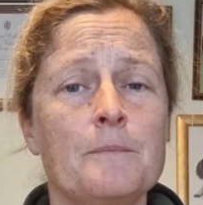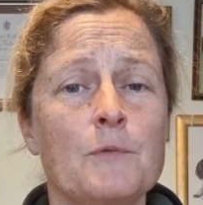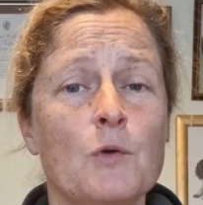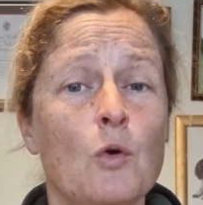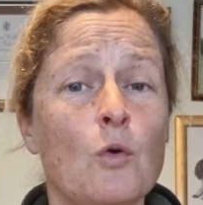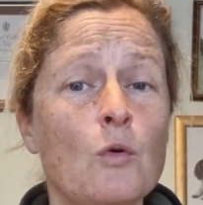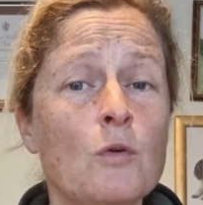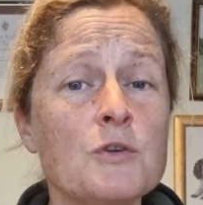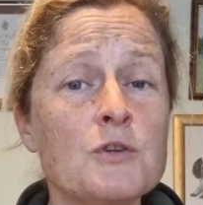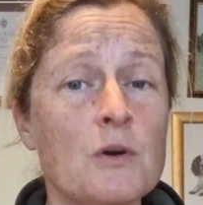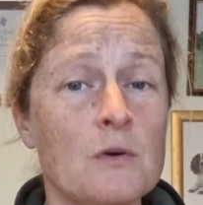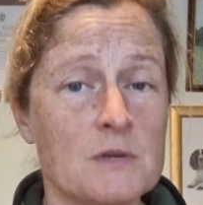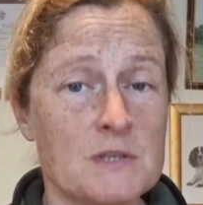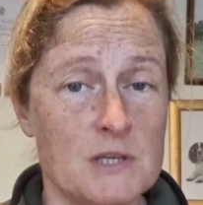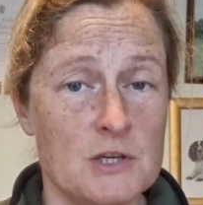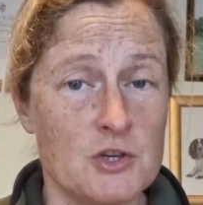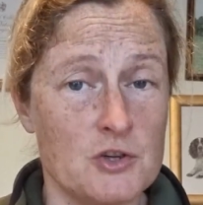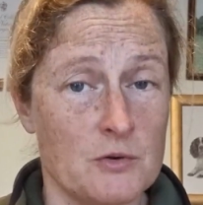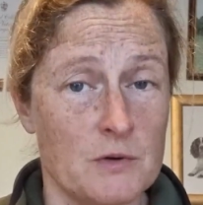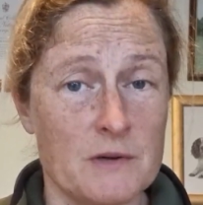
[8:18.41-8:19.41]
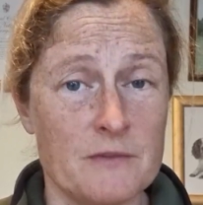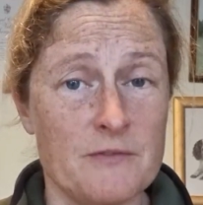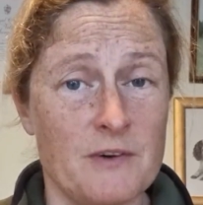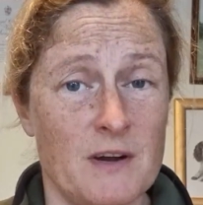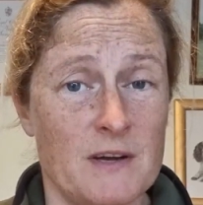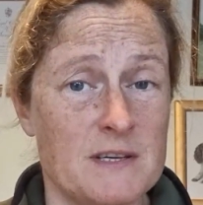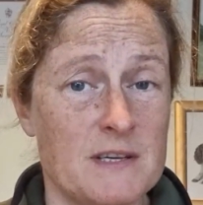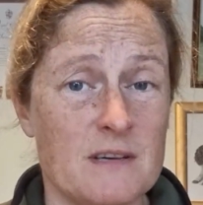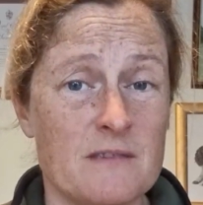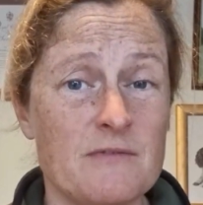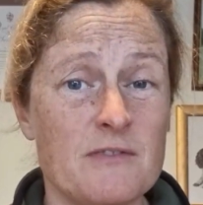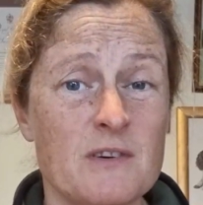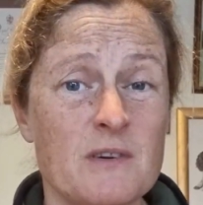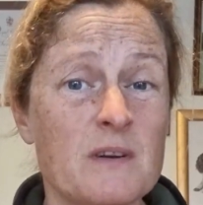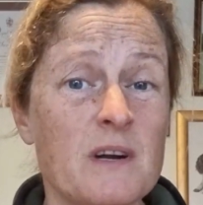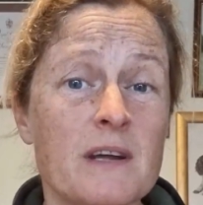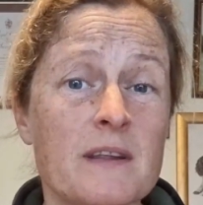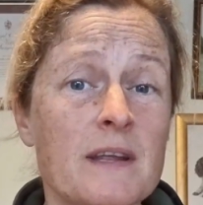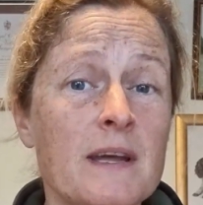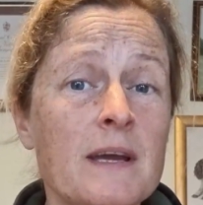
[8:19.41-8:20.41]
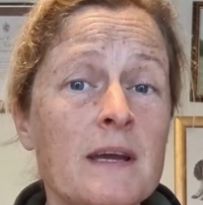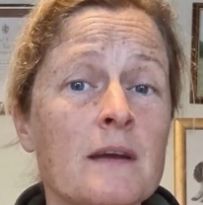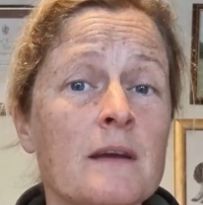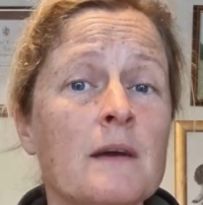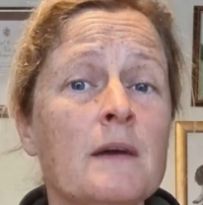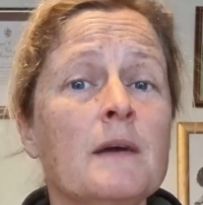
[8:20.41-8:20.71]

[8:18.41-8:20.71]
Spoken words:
All dogs enjoy finding food, I think.